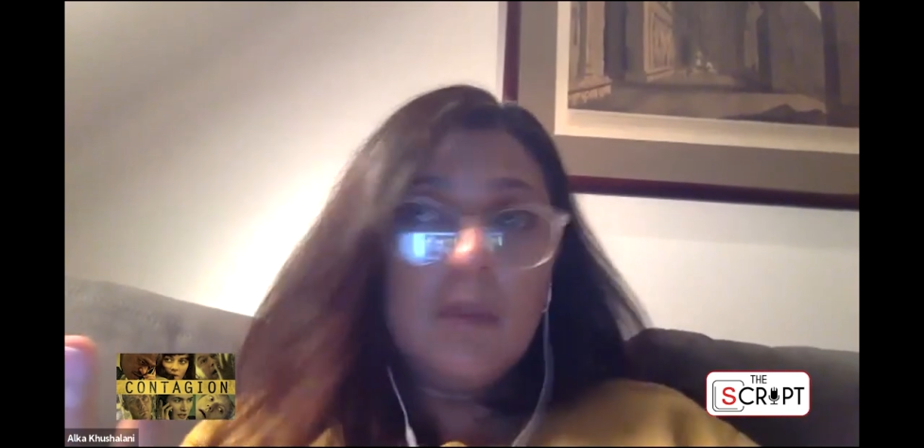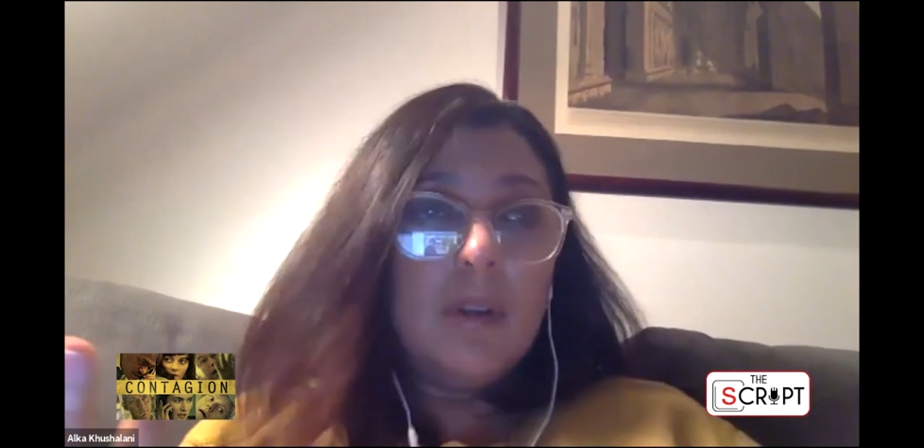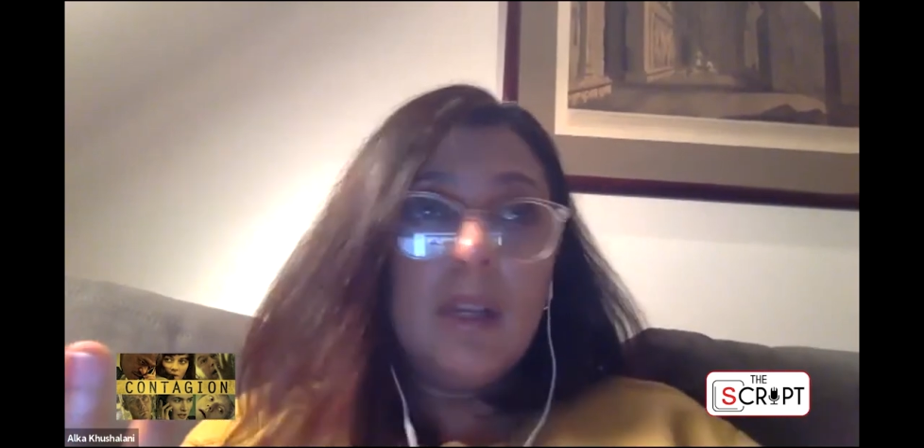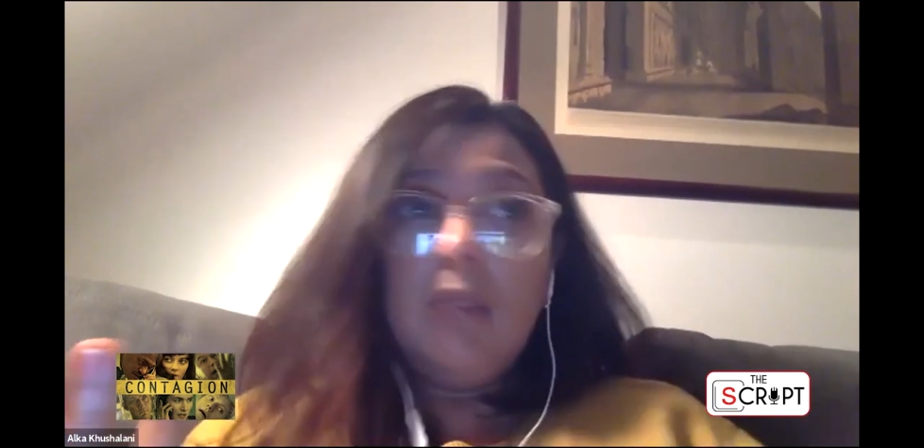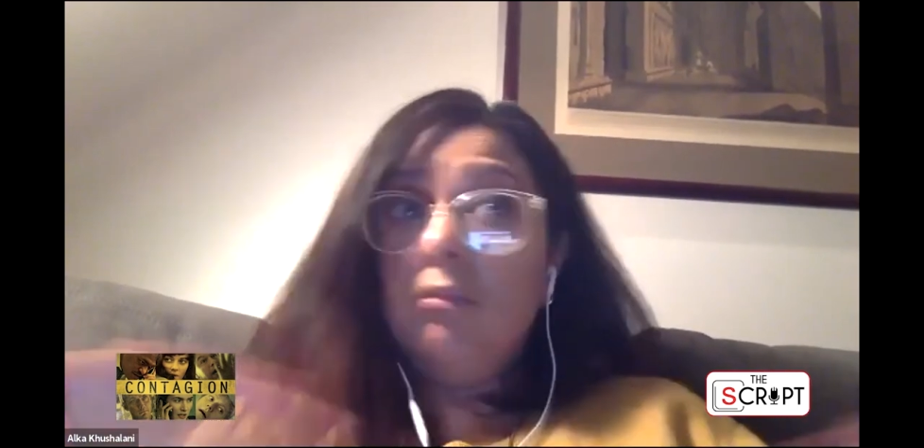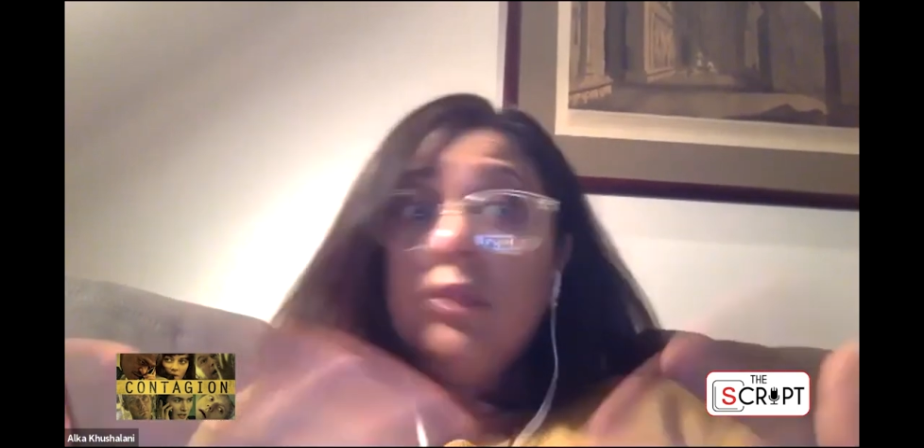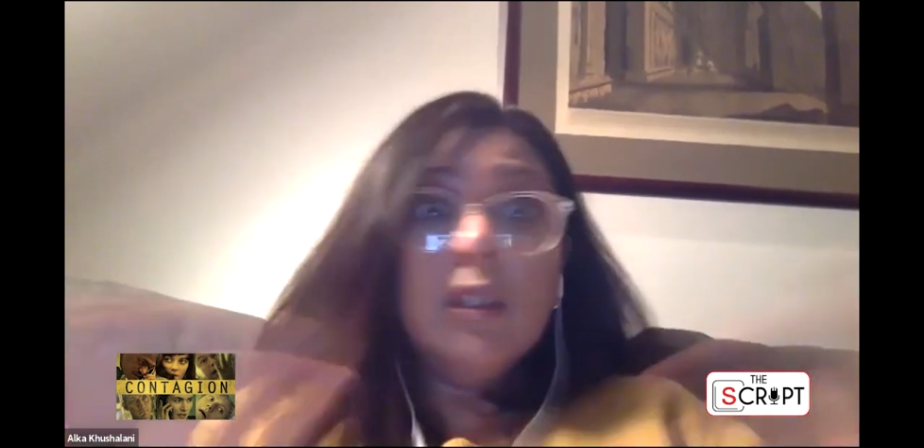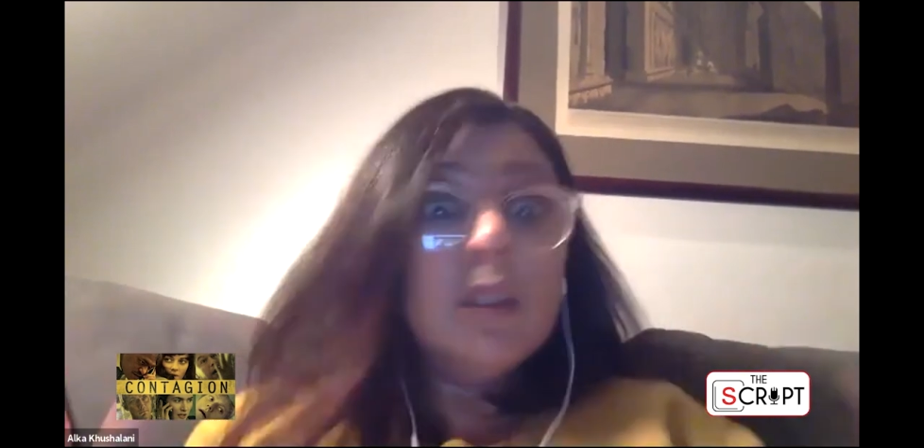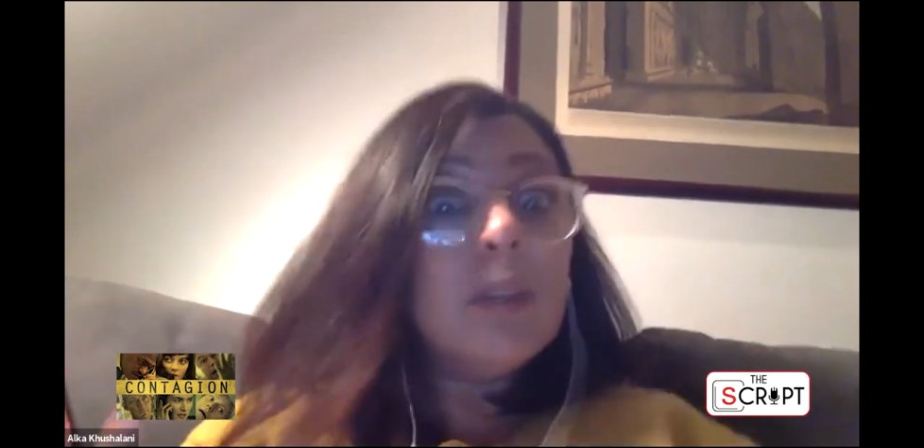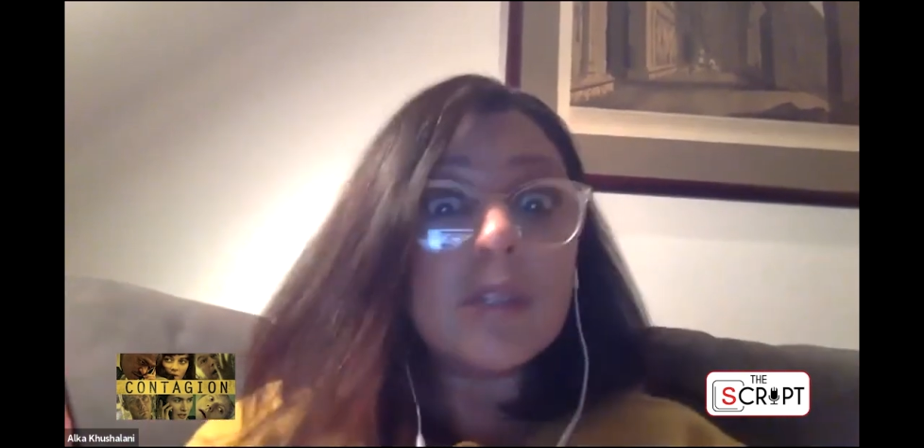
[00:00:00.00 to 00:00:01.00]
it
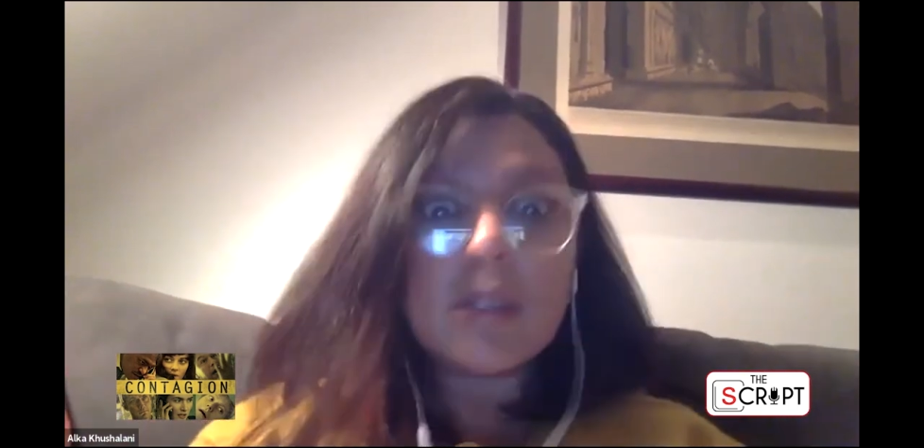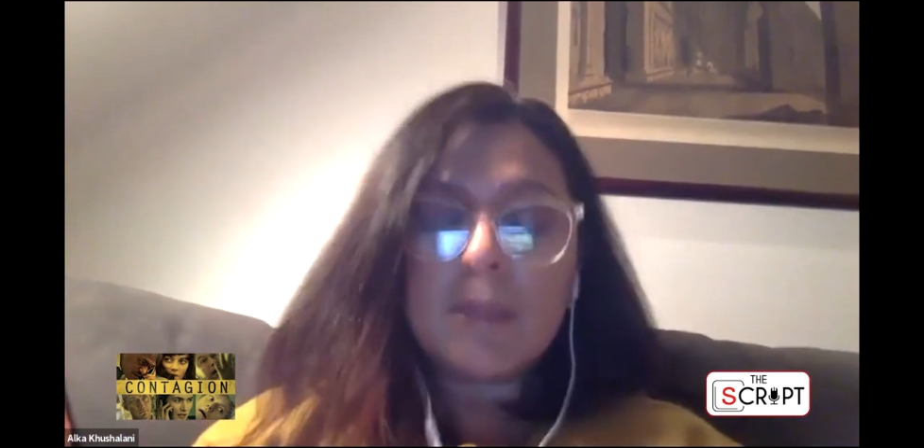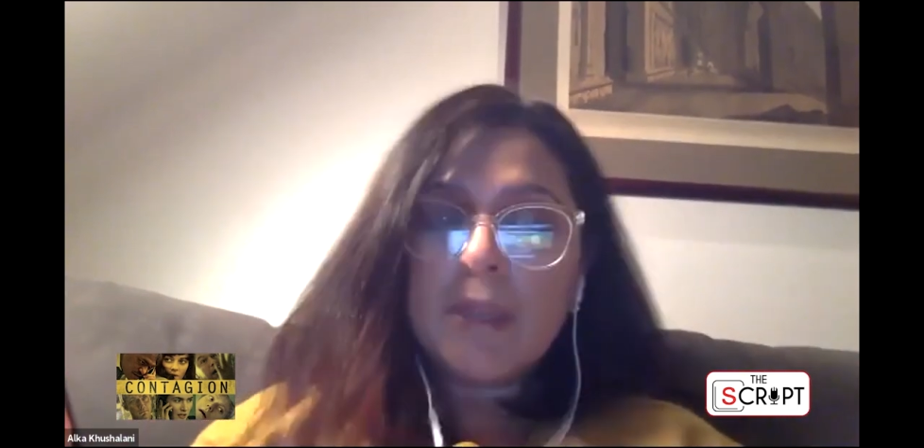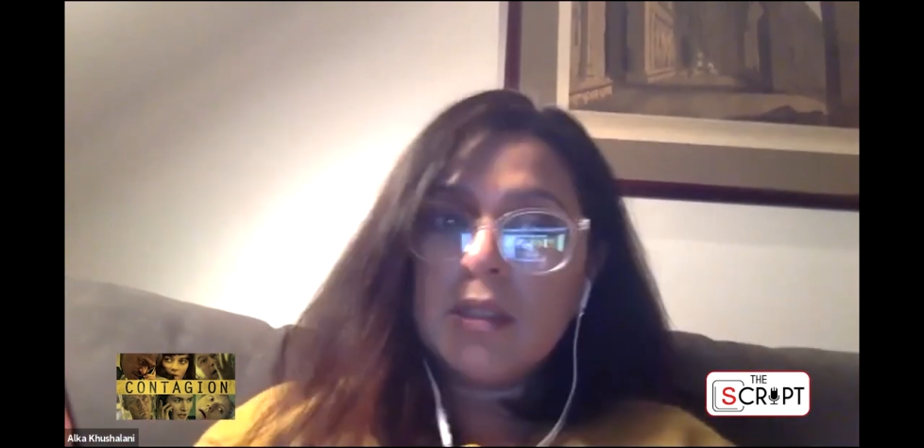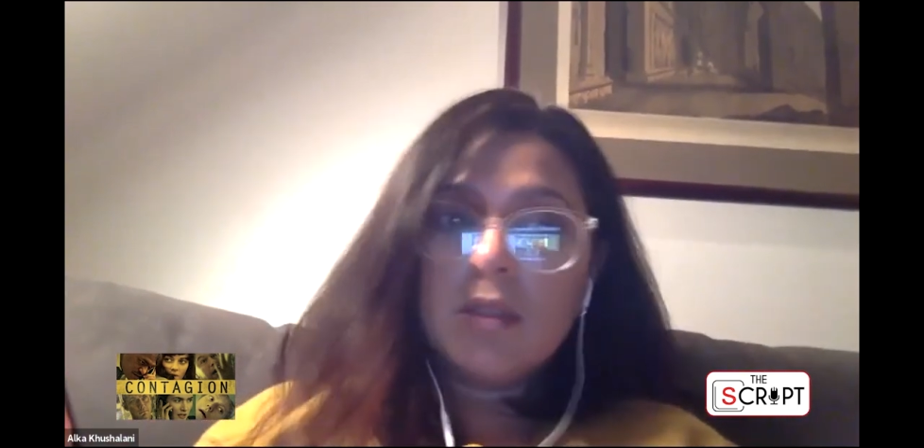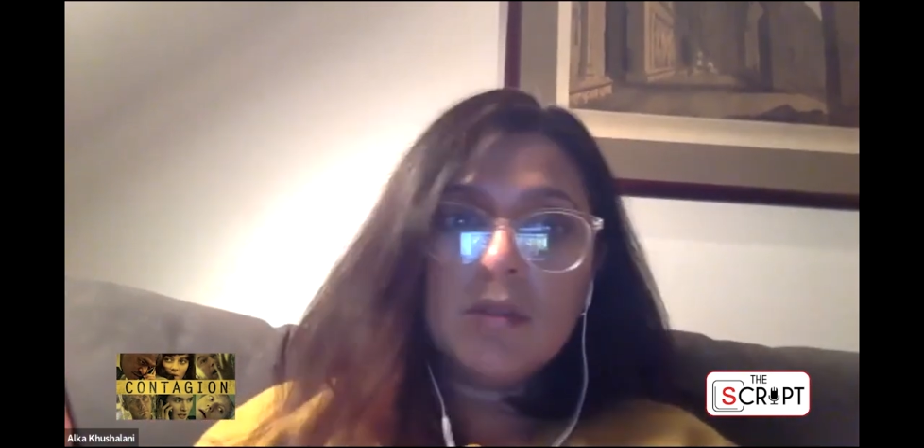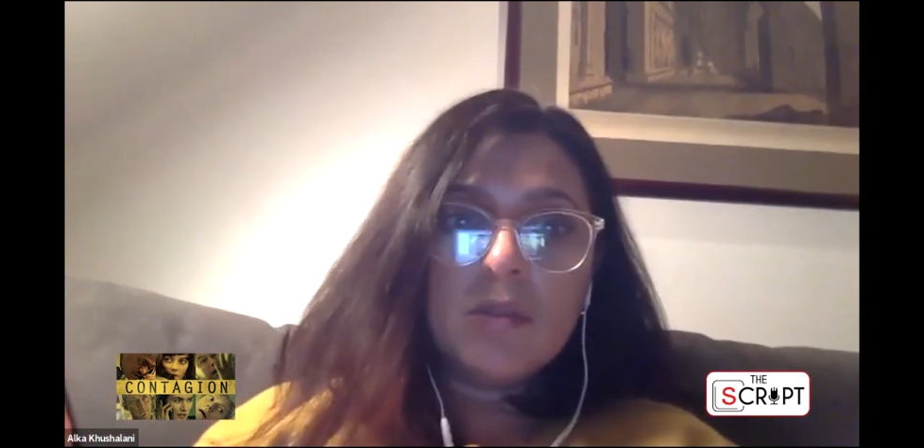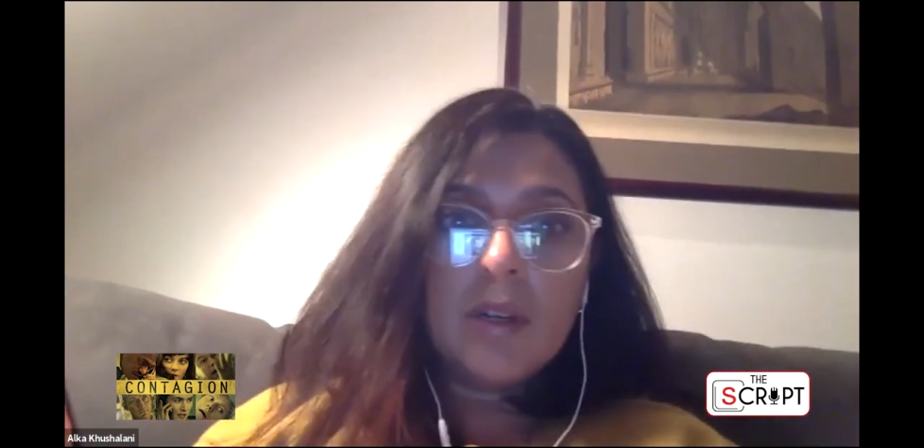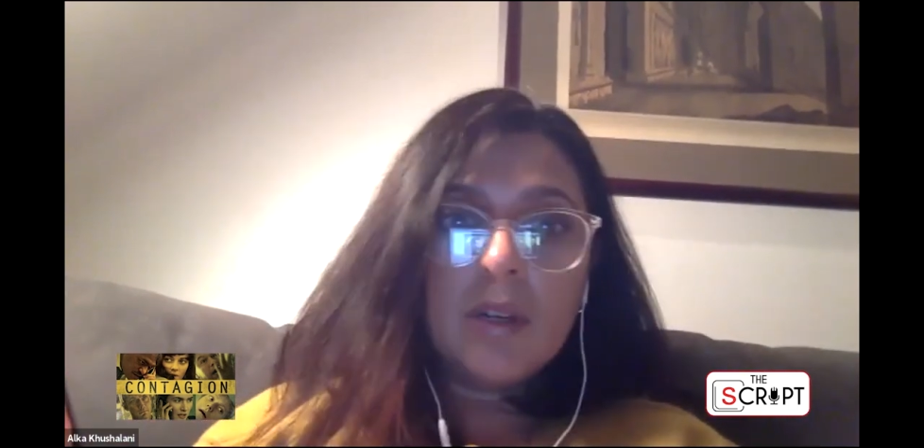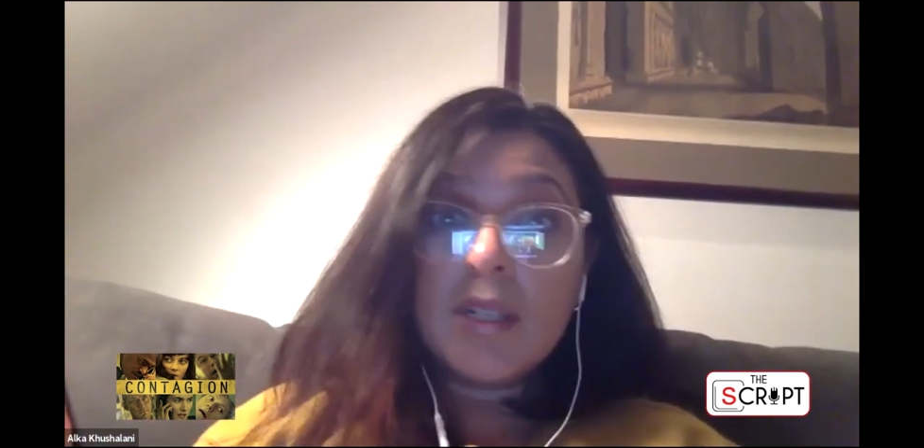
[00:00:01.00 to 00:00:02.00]
really respects those
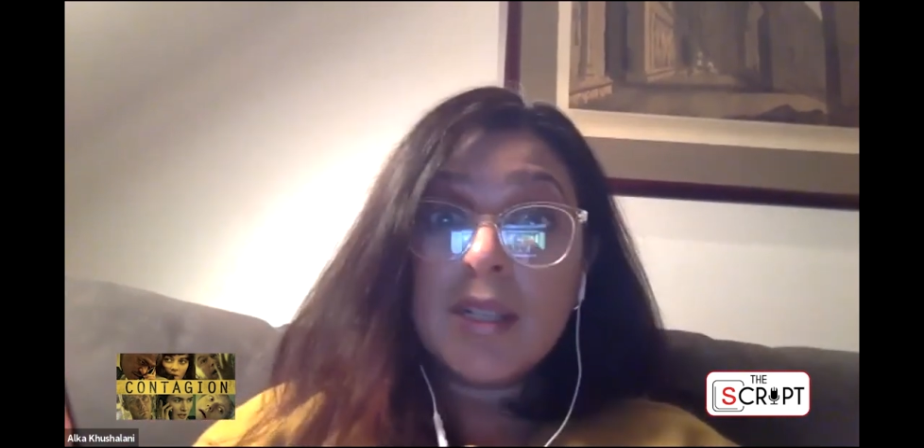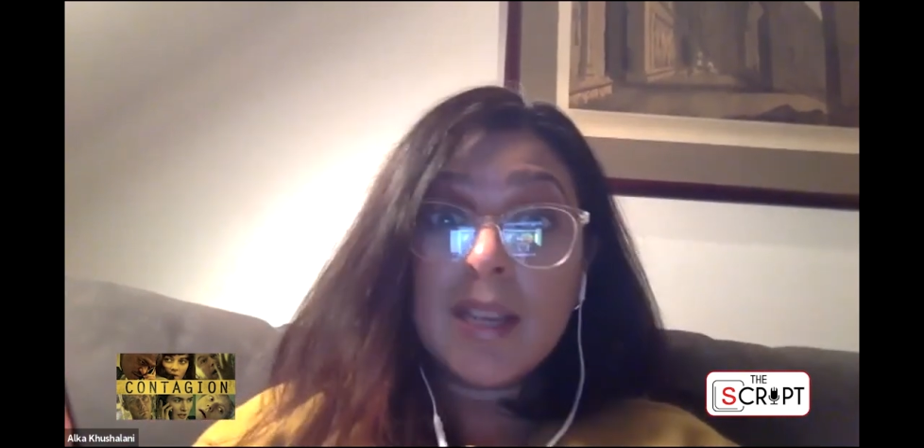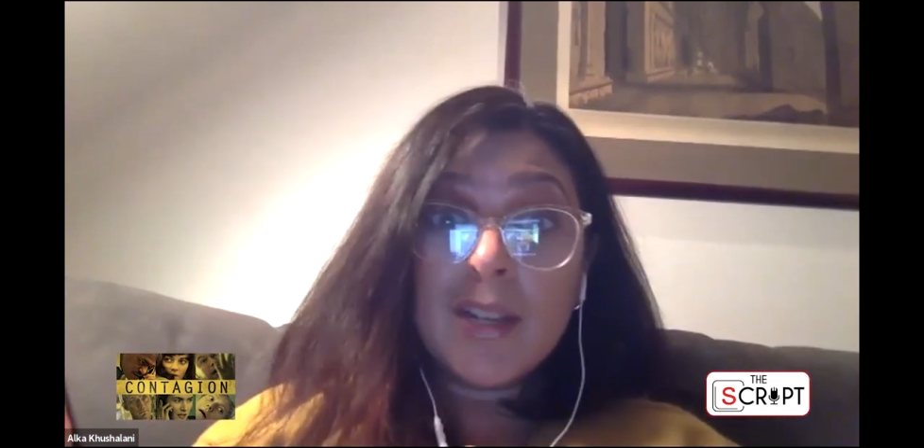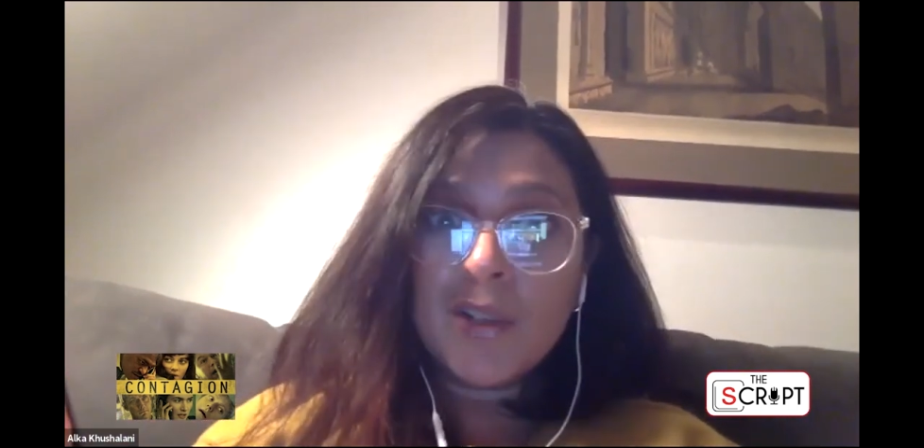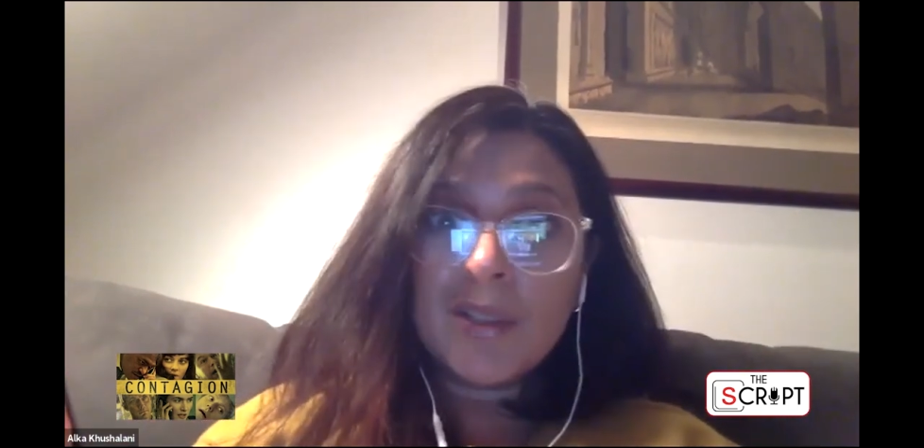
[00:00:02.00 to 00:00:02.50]
organizations.